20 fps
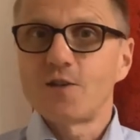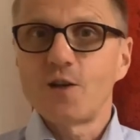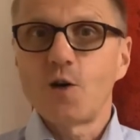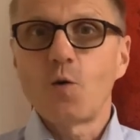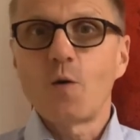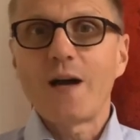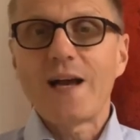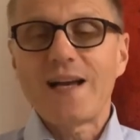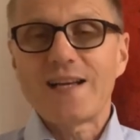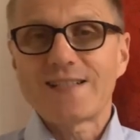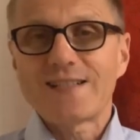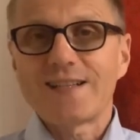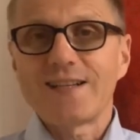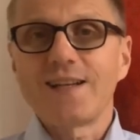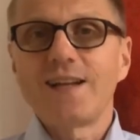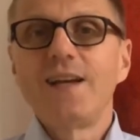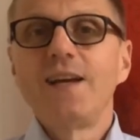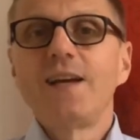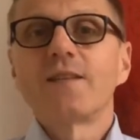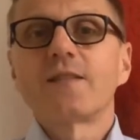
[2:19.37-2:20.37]
no
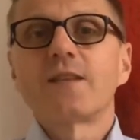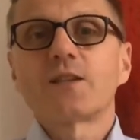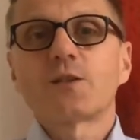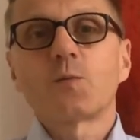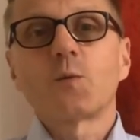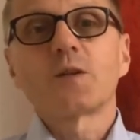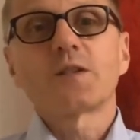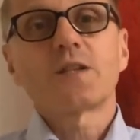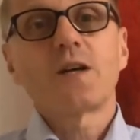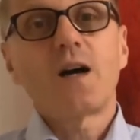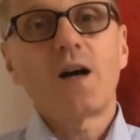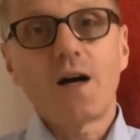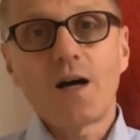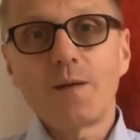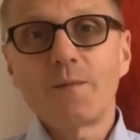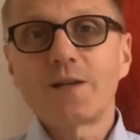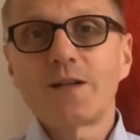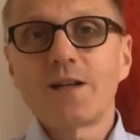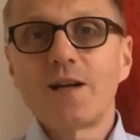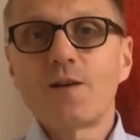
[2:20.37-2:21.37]
hassle. This was
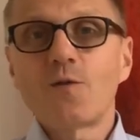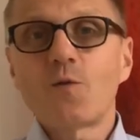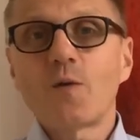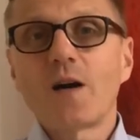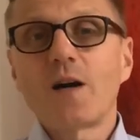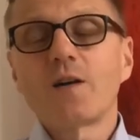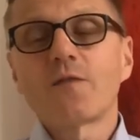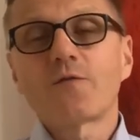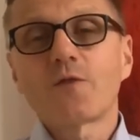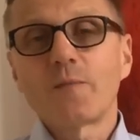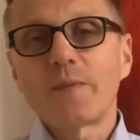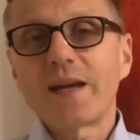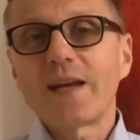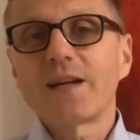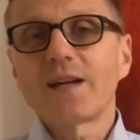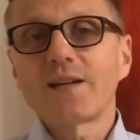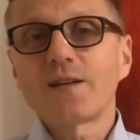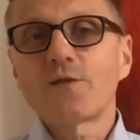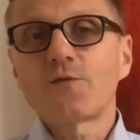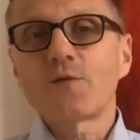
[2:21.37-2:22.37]
Armin L. Rau from
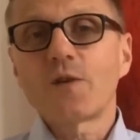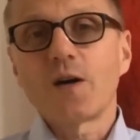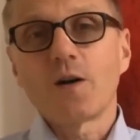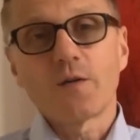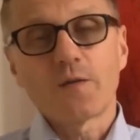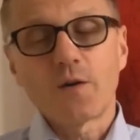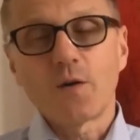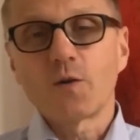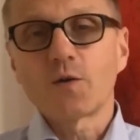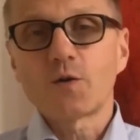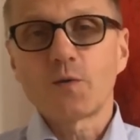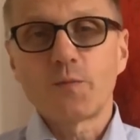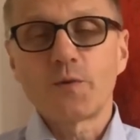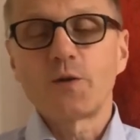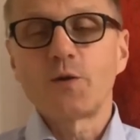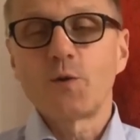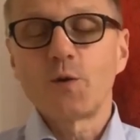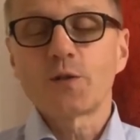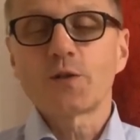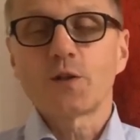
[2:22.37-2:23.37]
Aleonard Rau, the
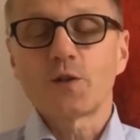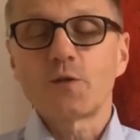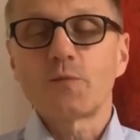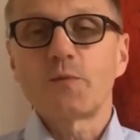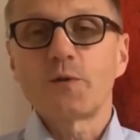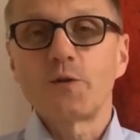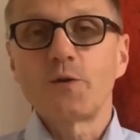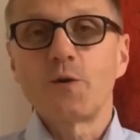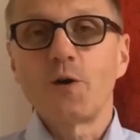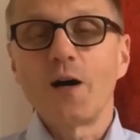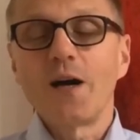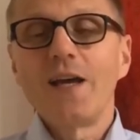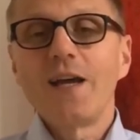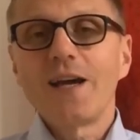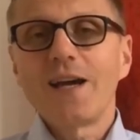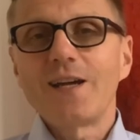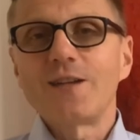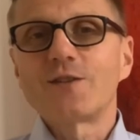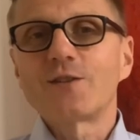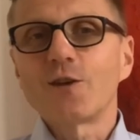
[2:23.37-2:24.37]
entrepreneur's entrepreneur.
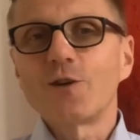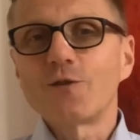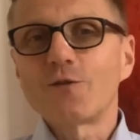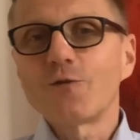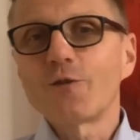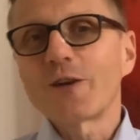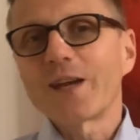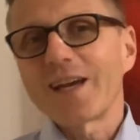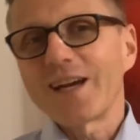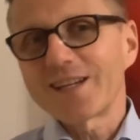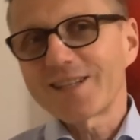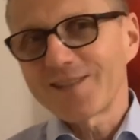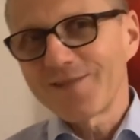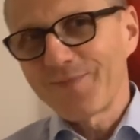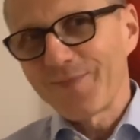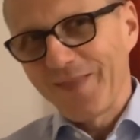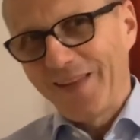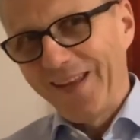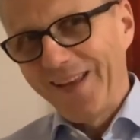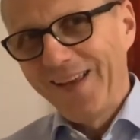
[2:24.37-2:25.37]
And don't forget,
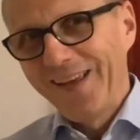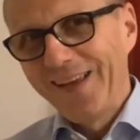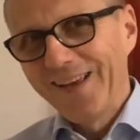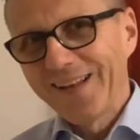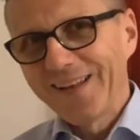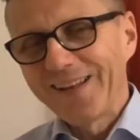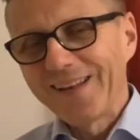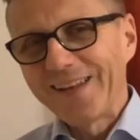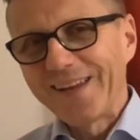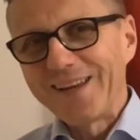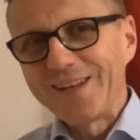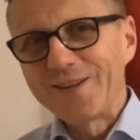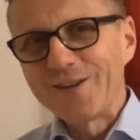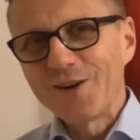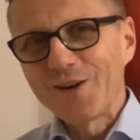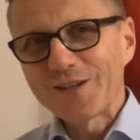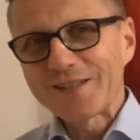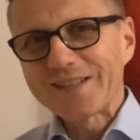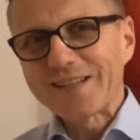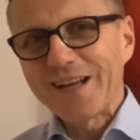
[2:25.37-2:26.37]
lead
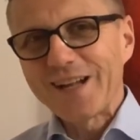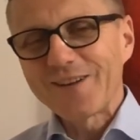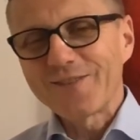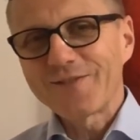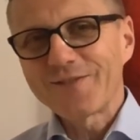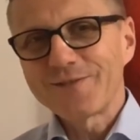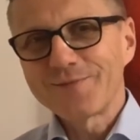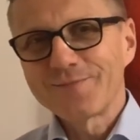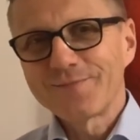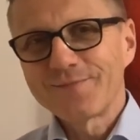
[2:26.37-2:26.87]
yourself.